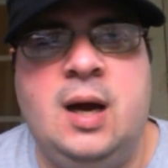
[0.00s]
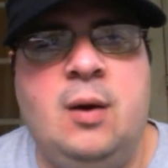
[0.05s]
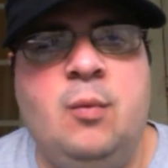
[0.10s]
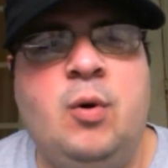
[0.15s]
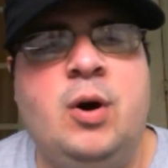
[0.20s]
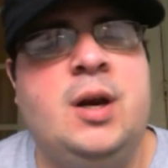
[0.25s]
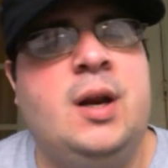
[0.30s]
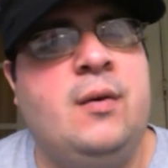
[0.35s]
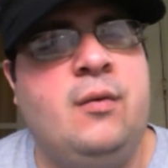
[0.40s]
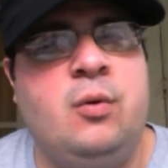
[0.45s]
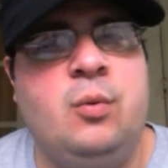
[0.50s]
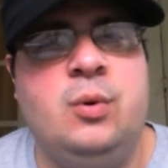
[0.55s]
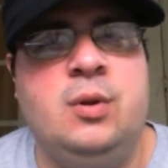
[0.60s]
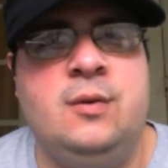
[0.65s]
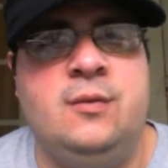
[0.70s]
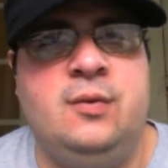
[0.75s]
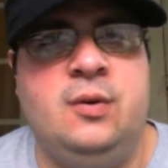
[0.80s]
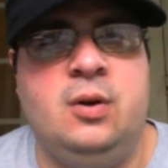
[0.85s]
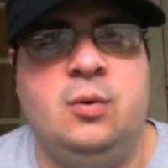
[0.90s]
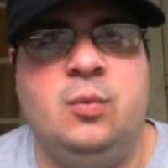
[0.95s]
I want everyone
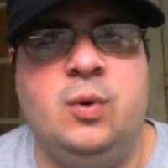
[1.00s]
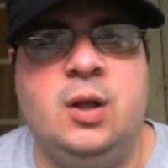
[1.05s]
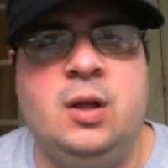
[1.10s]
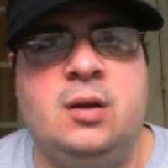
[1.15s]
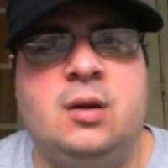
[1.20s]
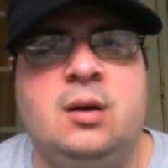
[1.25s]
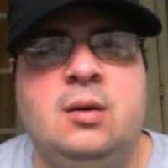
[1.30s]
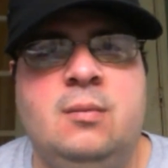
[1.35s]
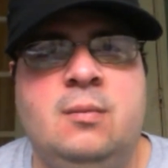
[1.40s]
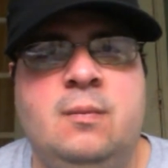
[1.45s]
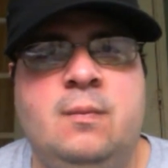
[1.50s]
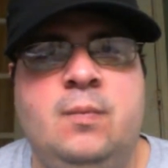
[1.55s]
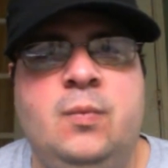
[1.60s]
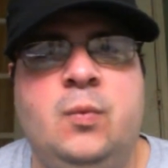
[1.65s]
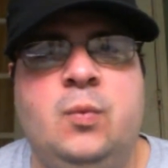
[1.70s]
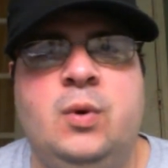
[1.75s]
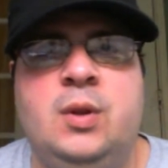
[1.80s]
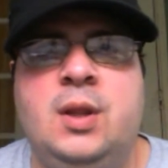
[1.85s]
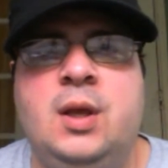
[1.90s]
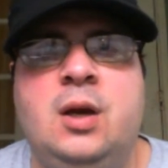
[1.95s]
to feel welcome
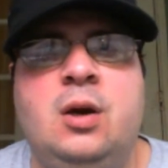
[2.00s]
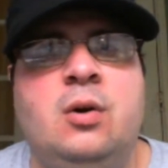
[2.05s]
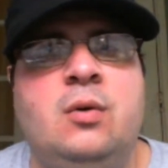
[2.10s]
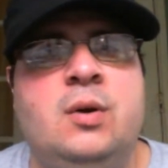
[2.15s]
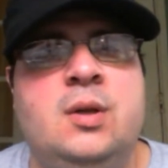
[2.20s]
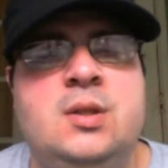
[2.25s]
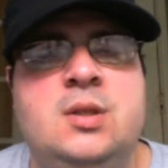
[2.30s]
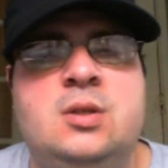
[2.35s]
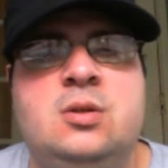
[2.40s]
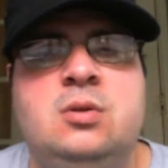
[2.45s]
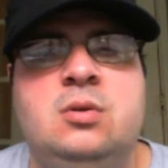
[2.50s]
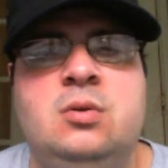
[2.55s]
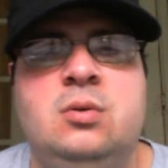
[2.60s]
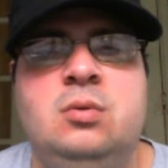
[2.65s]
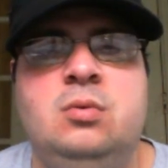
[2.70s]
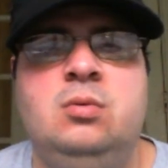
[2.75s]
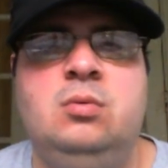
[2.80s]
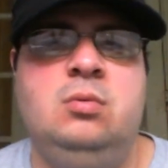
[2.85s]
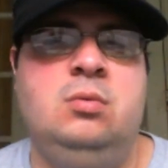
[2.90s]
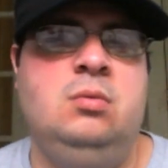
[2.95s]
when they go
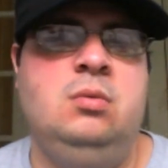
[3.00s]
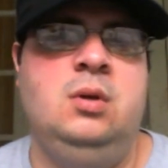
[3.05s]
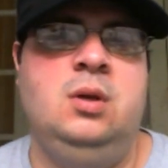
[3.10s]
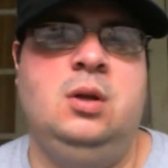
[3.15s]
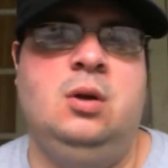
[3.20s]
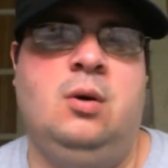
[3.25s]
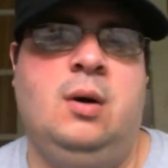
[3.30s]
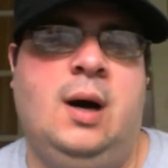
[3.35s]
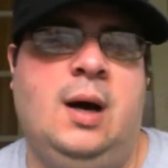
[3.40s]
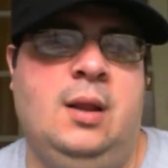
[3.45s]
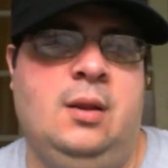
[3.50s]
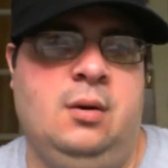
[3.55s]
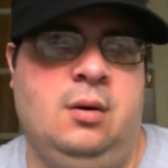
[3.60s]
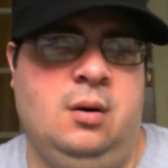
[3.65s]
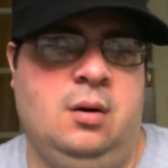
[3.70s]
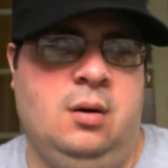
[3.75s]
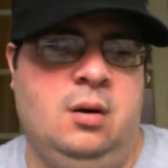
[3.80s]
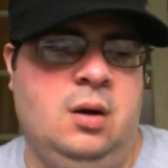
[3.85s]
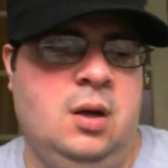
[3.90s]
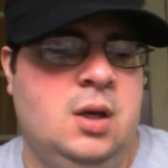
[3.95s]
into,
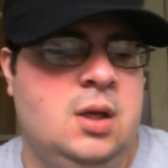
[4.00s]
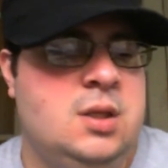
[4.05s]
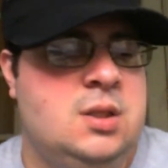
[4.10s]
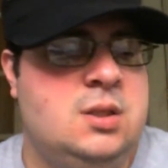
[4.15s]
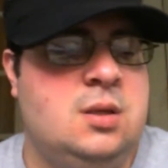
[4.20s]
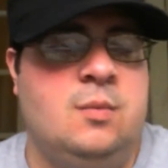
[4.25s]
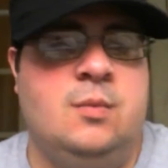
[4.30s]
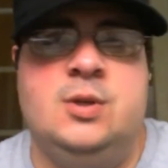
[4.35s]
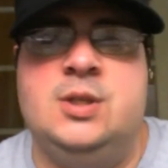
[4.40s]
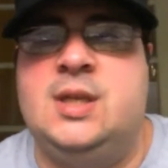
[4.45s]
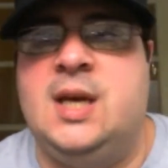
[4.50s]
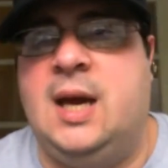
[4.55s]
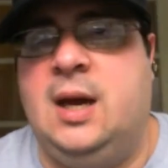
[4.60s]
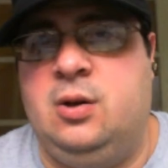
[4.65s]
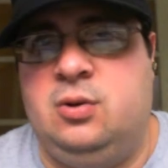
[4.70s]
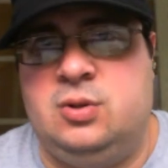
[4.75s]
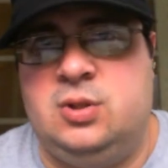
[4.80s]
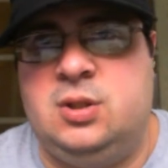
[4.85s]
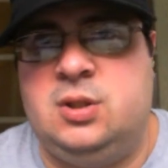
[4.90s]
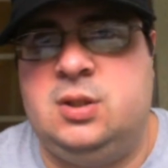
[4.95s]
either someone's
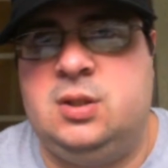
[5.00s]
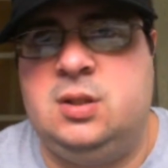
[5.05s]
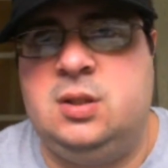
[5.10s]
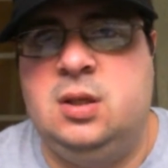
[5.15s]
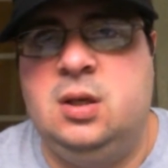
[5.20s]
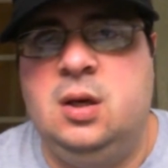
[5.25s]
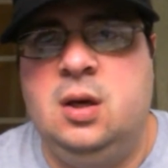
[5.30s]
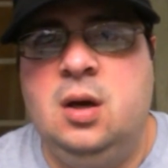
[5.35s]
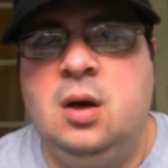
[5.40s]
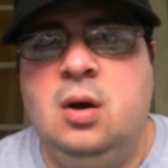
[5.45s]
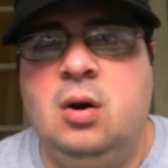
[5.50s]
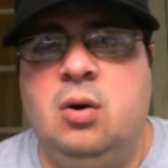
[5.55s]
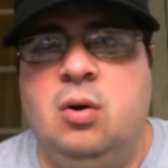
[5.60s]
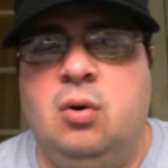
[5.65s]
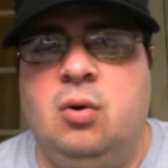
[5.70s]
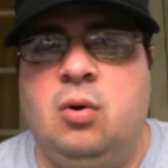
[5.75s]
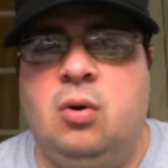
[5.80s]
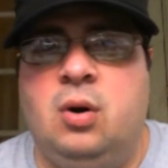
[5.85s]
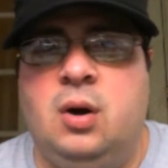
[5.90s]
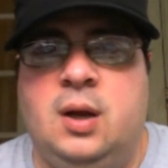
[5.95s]
house
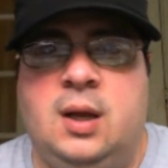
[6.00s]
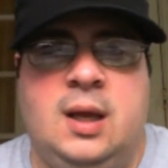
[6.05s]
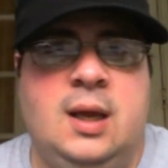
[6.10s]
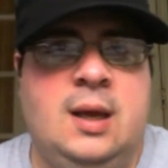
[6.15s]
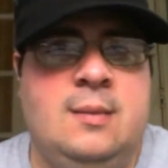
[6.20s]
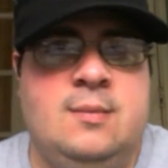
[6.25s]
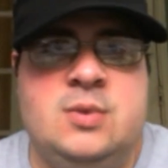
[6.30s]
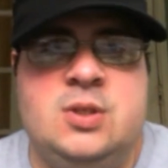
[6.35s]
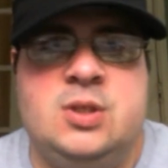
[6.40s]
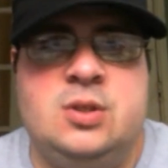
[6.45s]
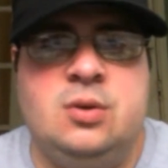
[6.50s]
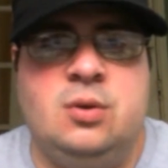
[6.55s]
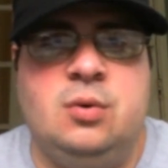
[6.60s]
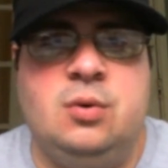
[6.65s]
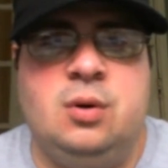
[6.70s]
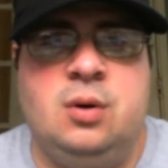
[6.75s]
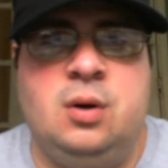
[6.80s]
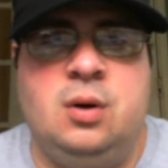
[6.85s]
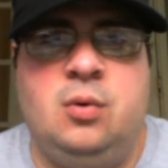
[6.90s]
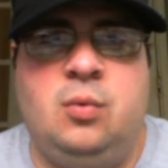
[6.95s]
or a game
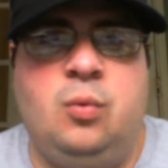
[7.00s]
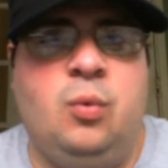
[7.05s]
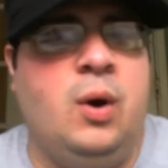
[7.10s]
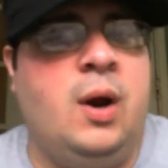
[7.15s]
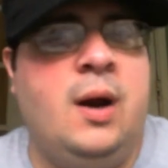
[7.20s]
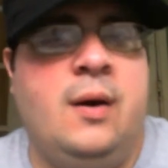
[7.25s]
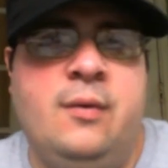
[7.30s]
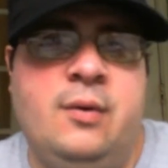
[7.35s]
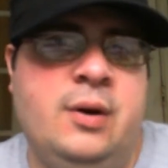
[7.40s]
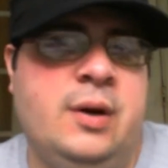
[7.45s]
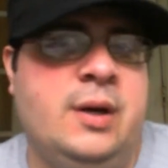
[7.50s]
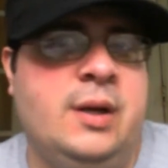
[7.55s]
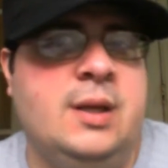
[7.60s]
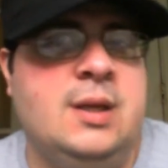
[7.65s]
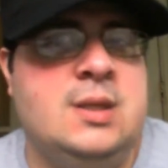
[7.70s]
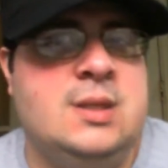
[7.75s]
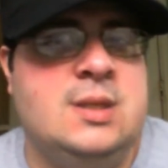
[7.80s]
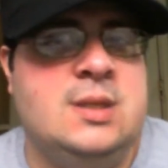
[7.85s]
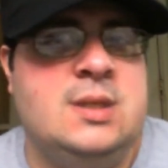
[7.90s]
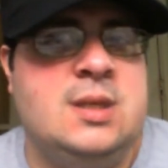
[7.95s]
store, wherever it
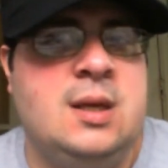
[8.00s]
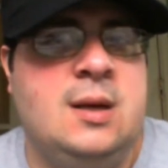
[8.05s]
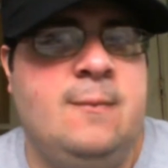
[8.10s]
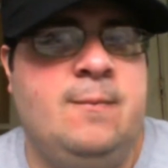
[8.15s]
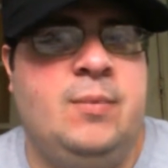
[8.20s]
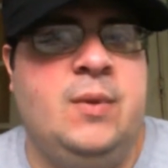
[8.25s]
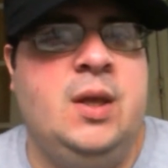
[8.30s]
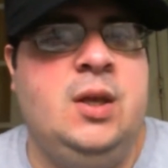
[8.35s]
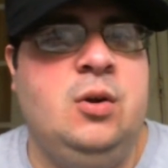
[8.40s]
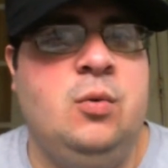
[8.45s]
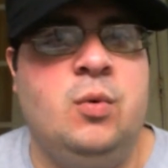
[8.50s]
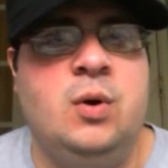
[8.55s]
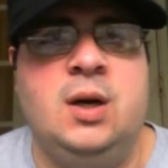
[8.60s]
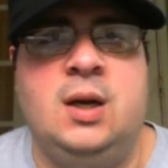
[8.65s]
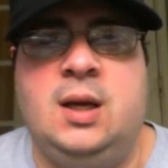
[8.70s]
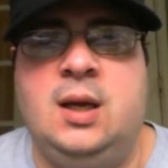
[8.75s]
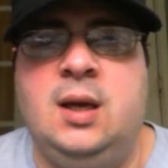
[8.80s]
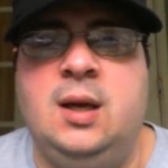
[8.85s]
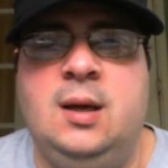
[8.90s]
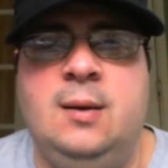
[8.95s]
is that you want
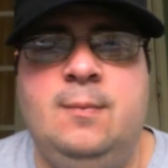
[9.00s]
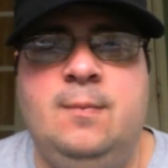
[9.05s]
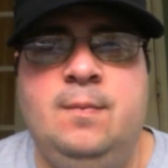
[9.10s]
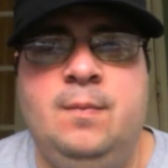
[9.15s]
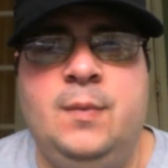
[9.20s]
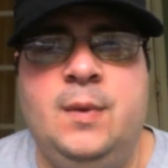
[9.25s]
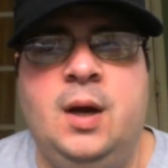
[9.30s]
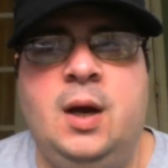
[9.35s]
a game.